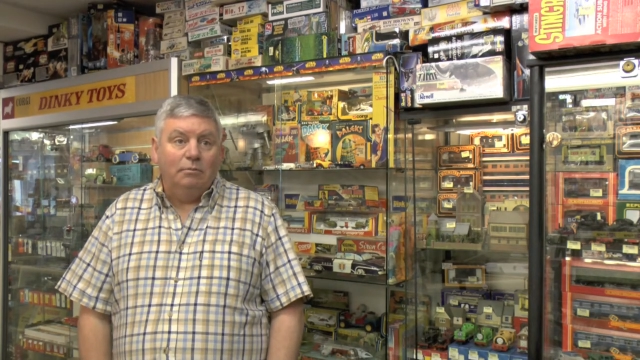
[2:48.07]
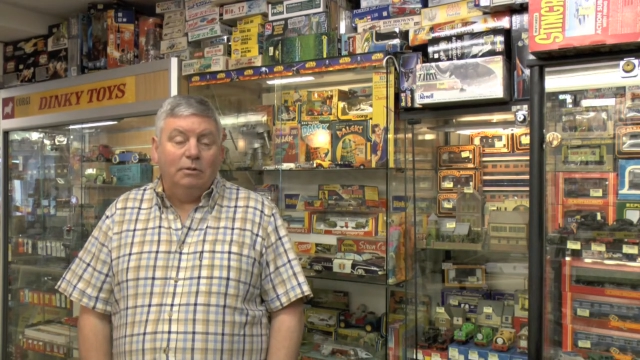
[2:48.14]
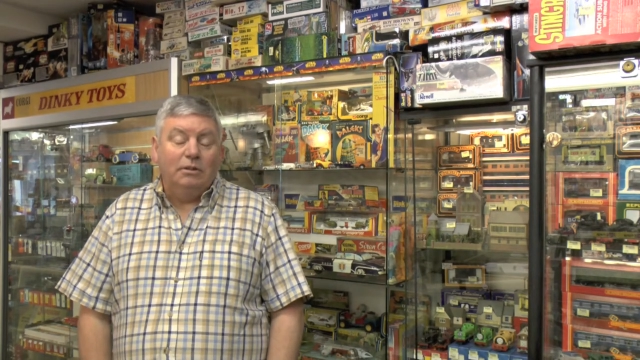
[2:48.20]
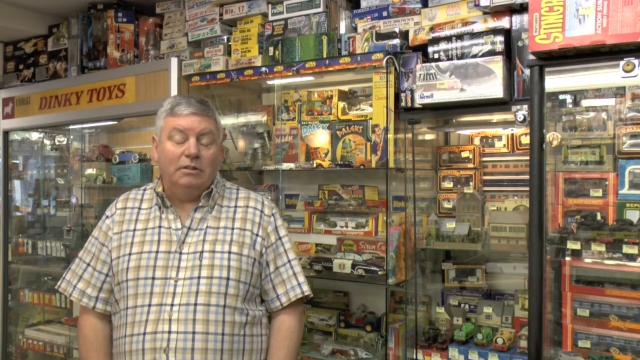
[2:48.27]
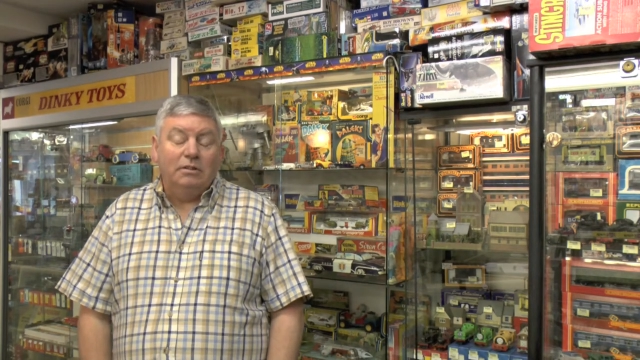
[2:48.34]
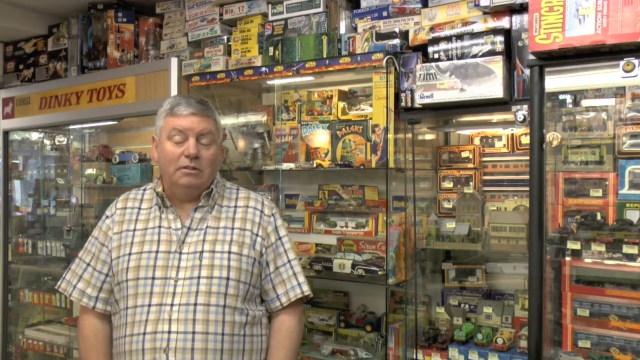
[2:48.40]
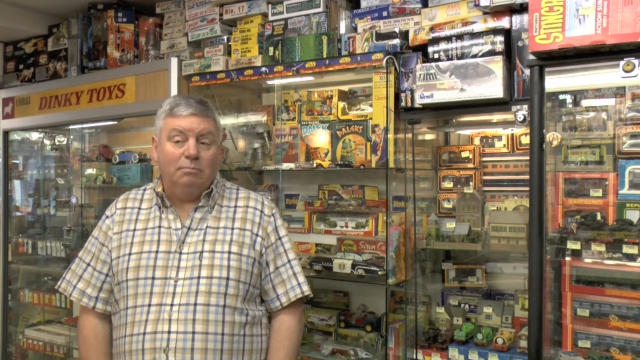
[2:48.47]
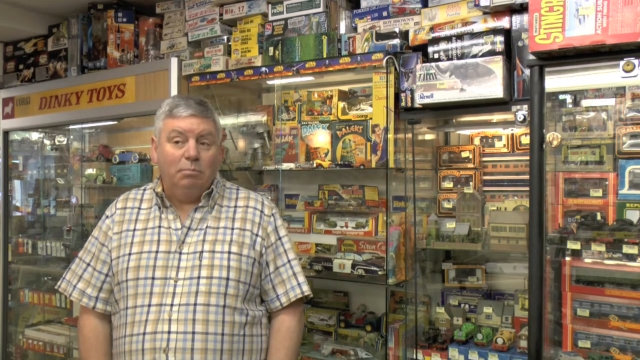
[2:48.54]

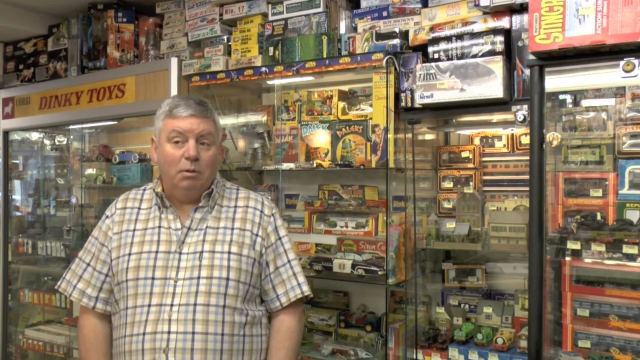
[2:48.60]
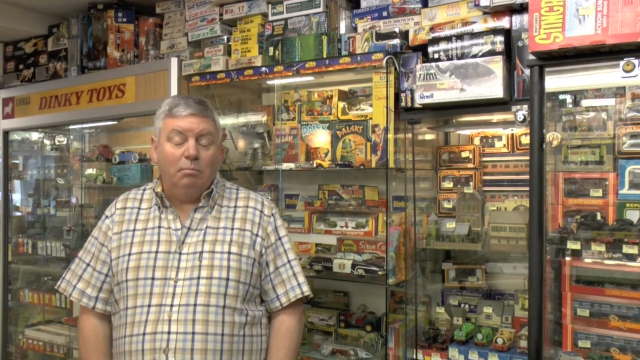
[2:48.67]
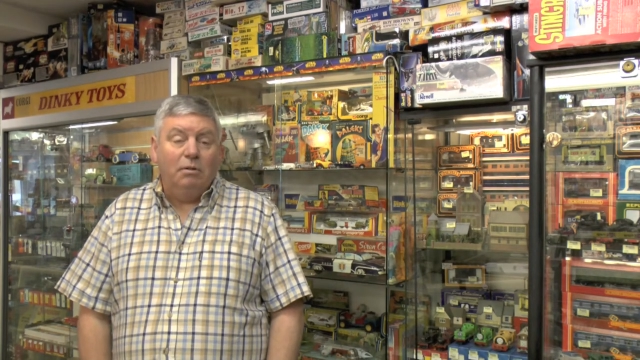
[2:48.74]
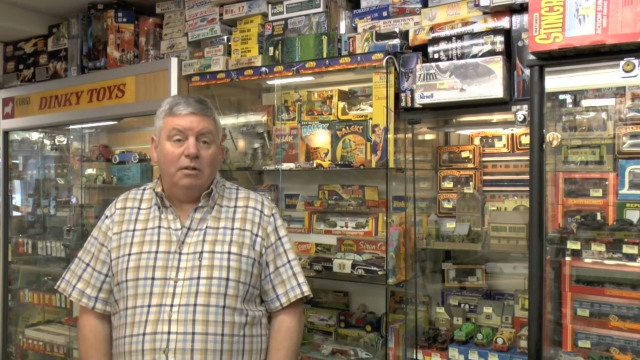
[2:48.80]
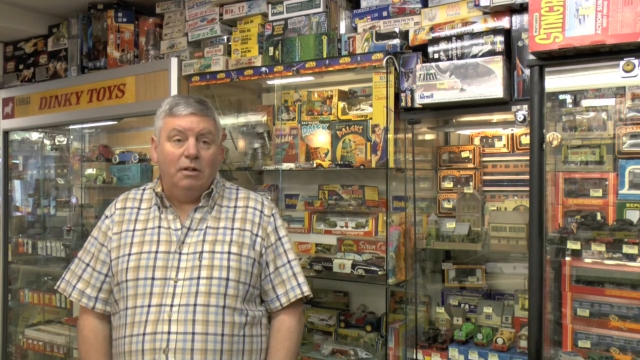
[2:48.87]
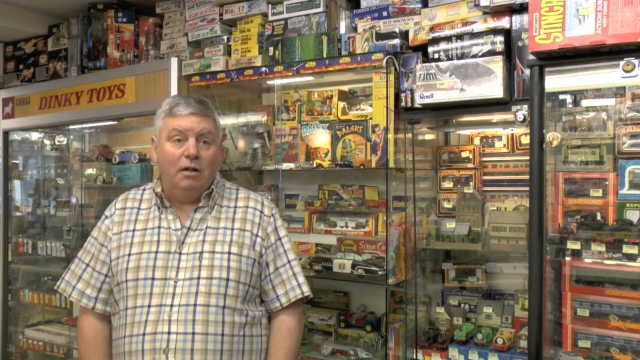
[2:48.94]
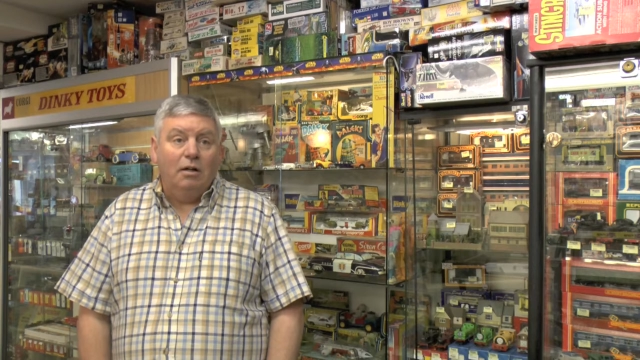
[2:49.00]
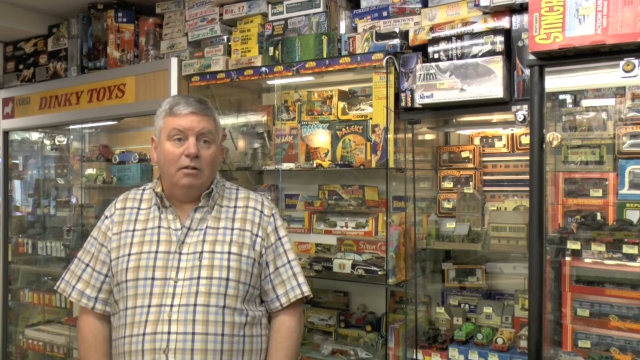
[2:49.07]
which is
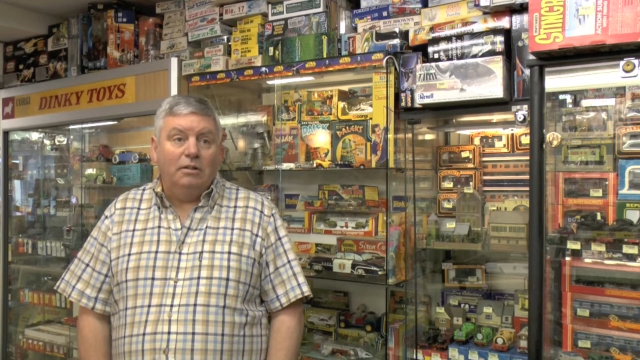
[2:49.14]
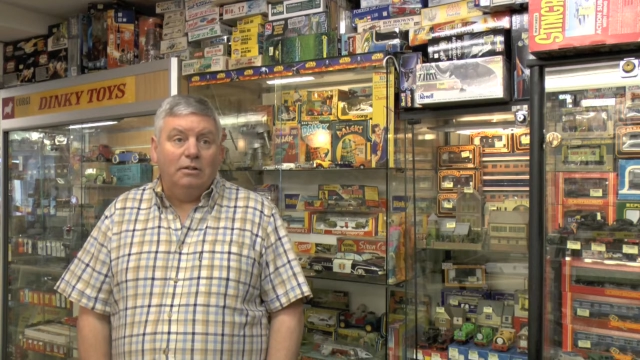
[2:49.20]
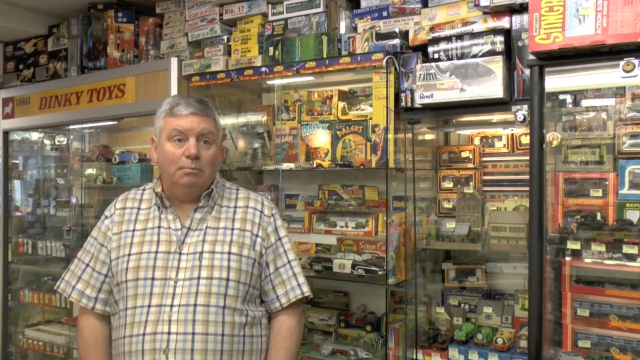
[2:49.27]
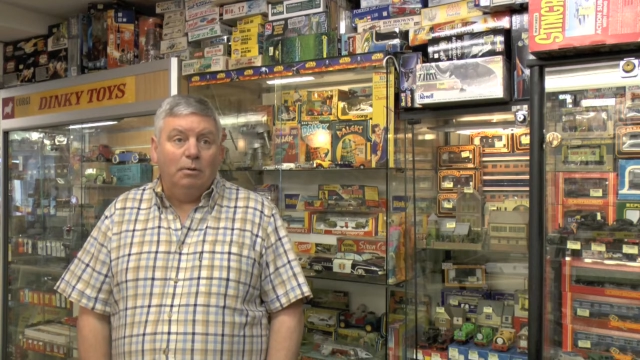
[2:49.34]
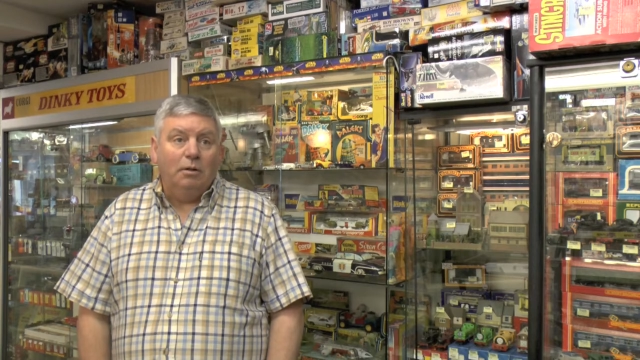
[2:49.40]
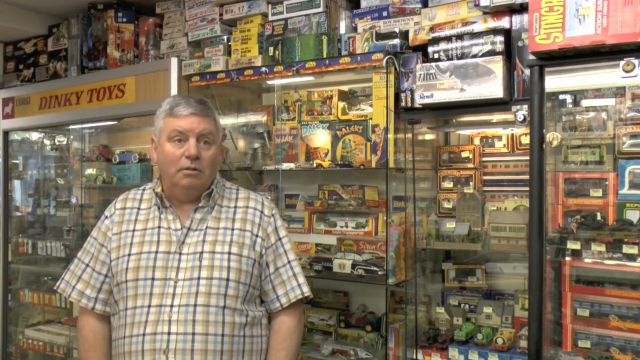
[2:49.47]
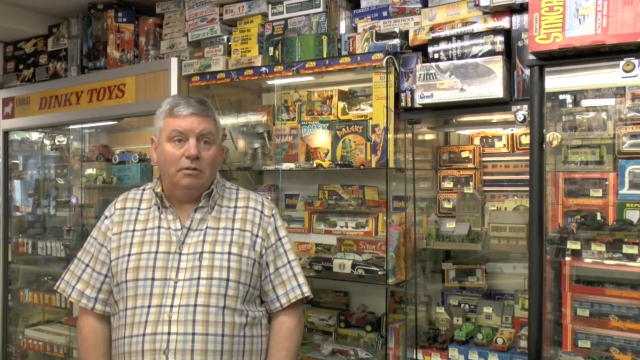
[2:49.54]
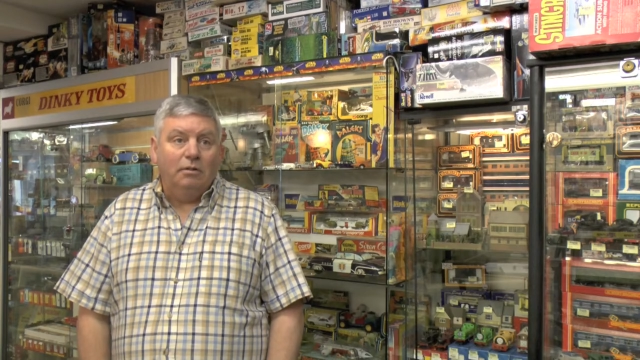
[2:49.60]
probably the hardest
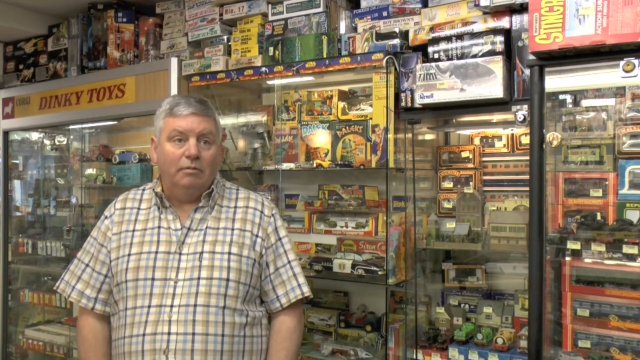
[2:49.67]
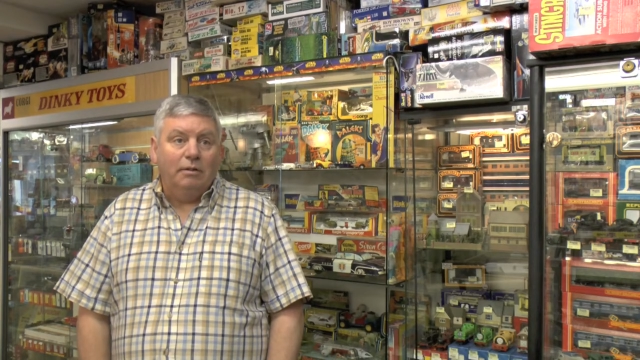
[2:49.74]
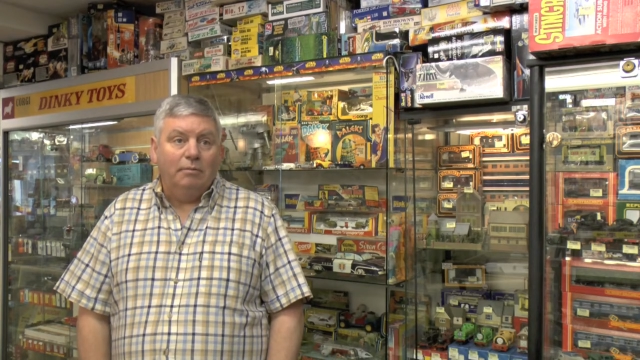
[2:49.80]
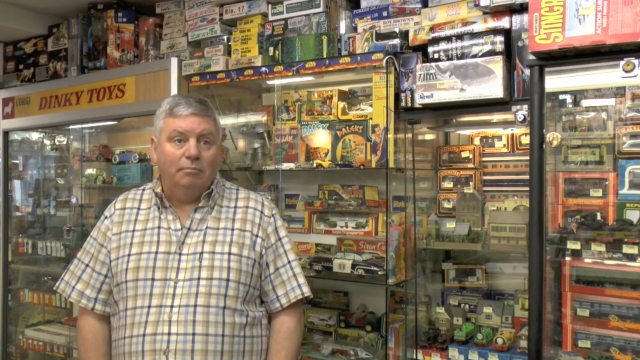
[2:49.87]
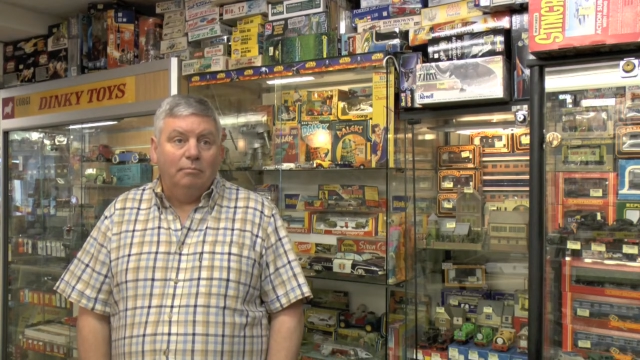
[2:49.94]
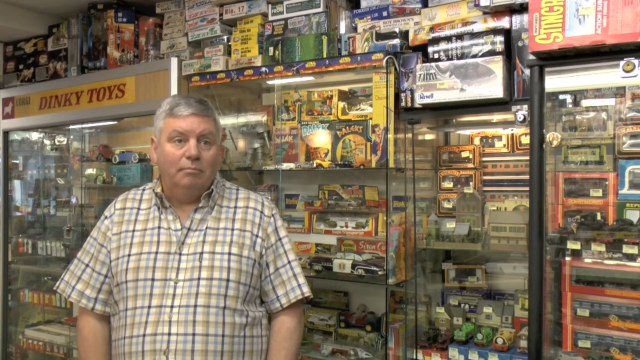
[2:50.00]
part of it.